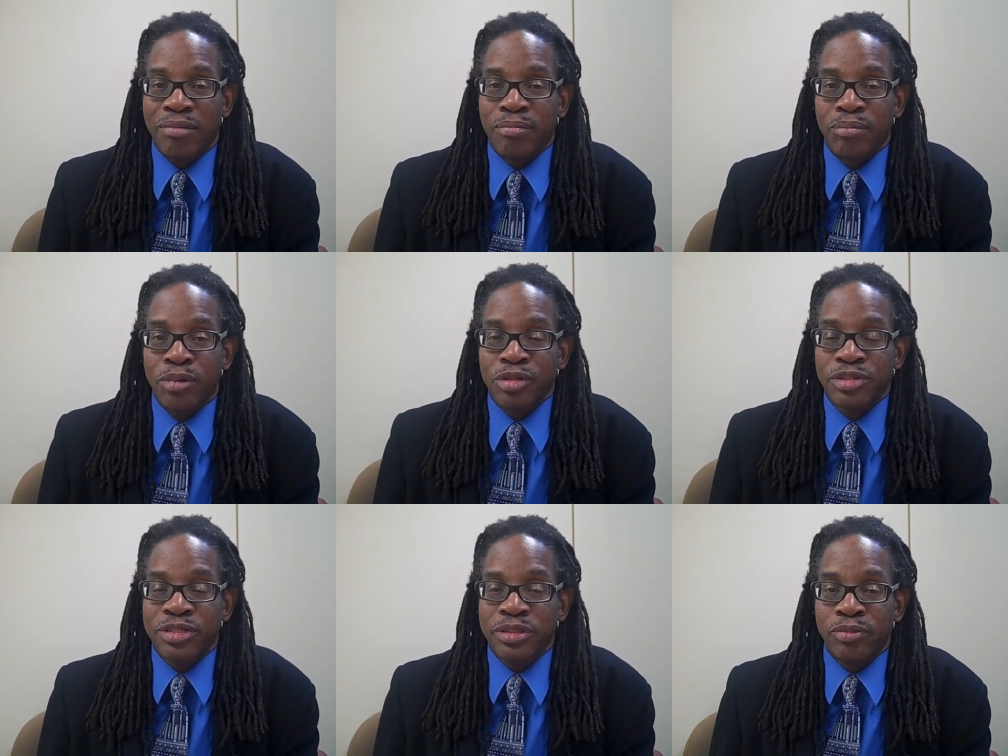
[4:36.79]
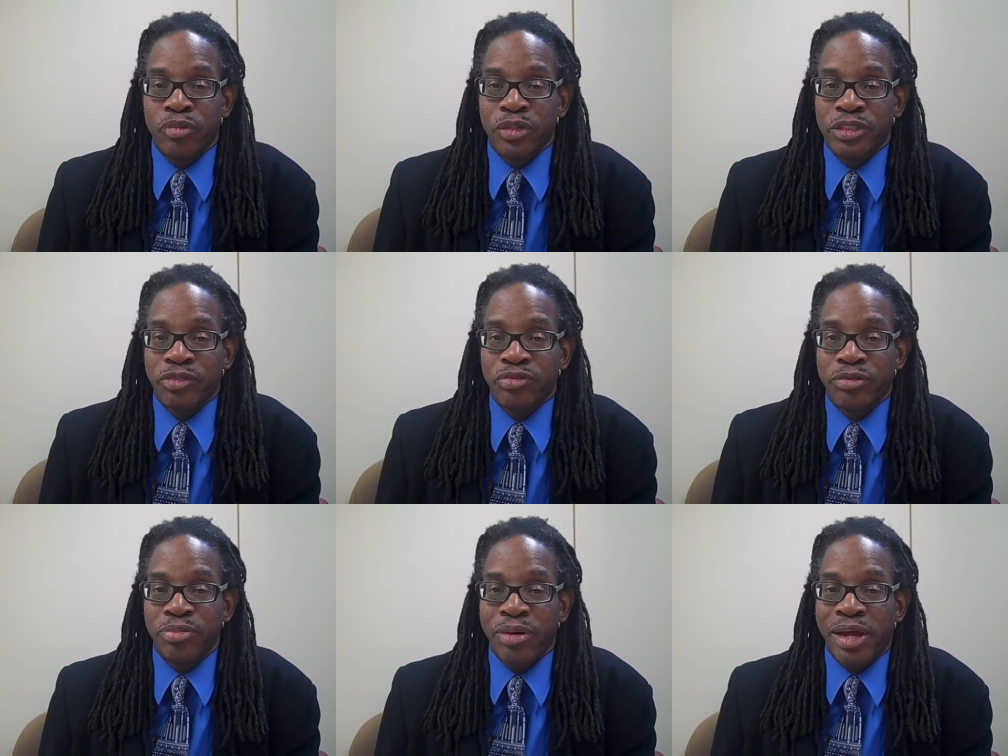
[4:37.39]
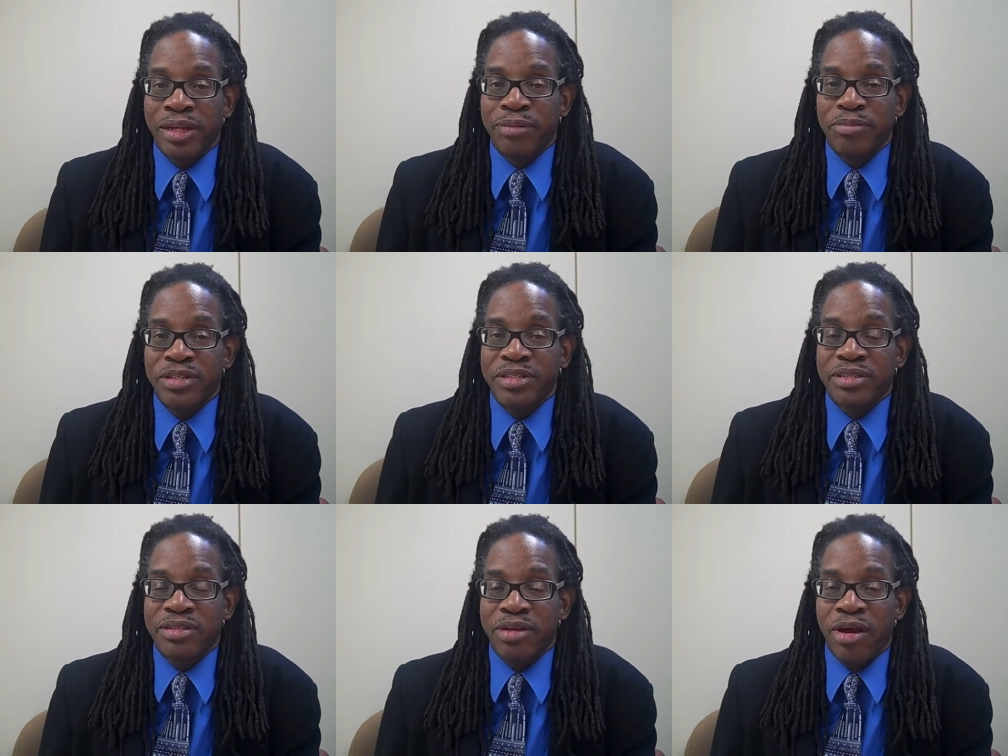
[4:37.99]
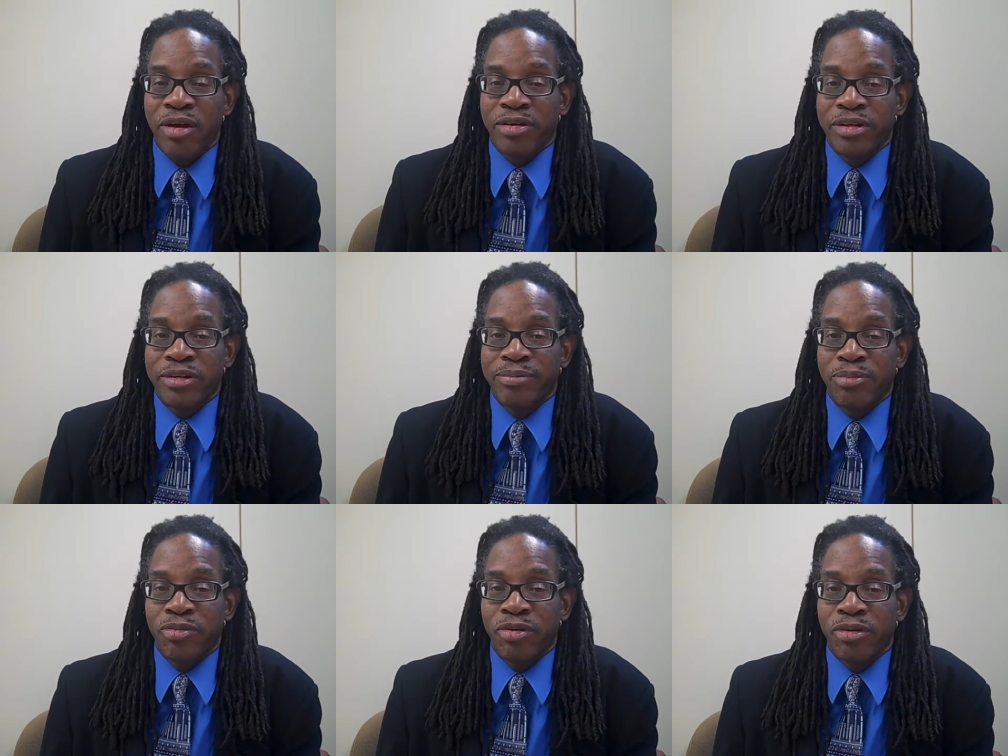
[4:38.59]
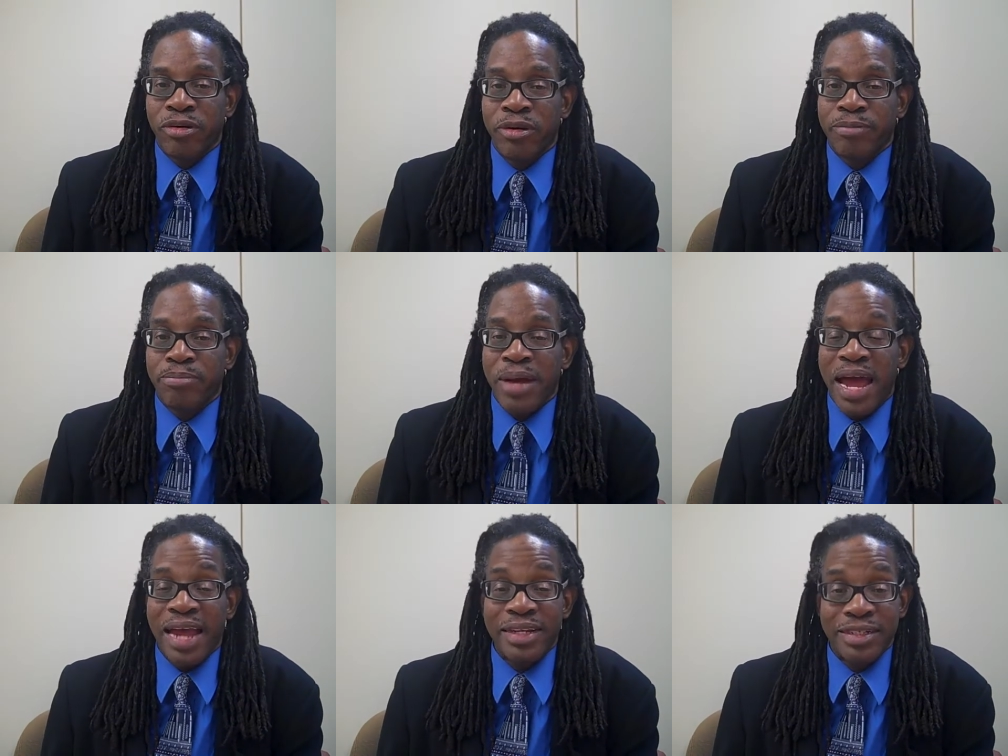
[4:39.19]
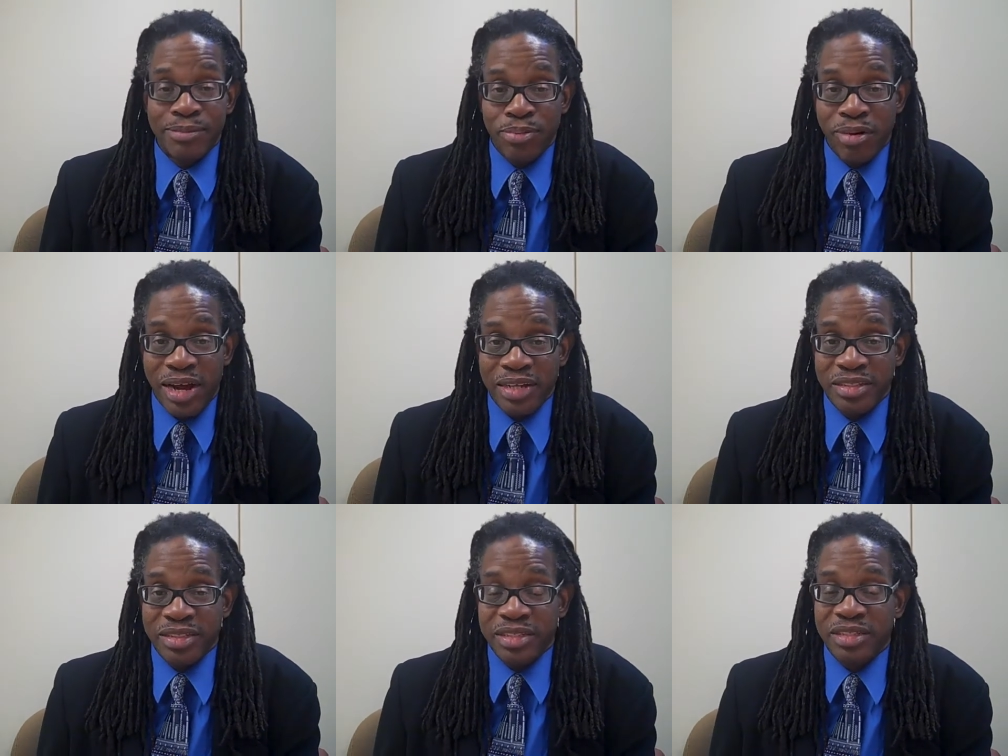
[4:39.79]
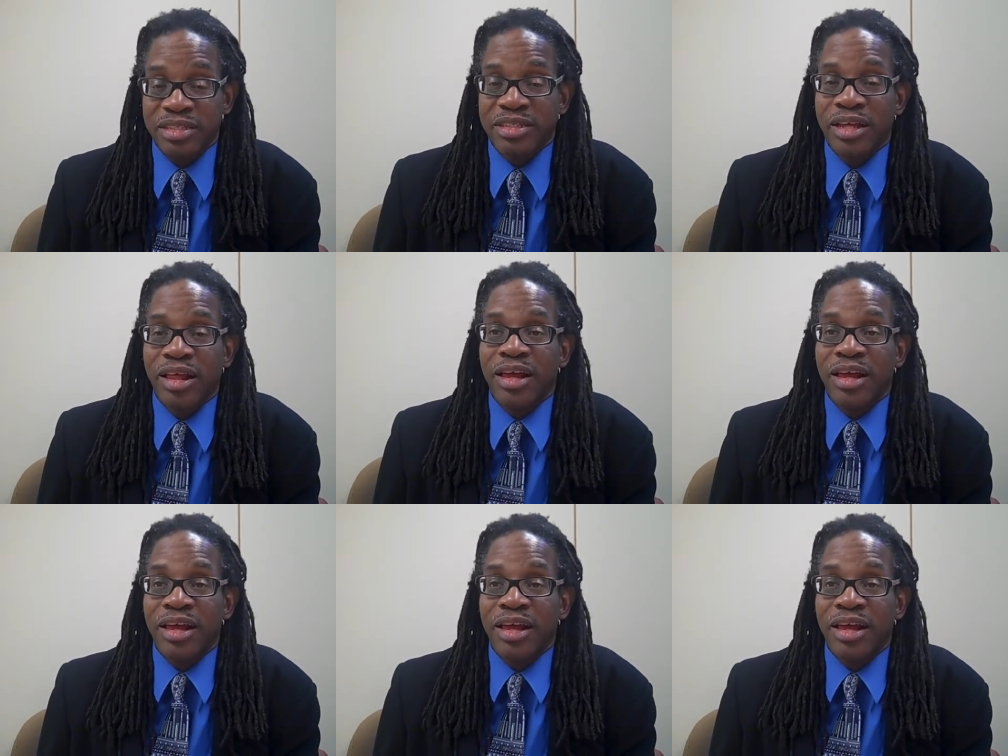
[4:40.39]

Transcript: most of which will probably be startup or pilot projects,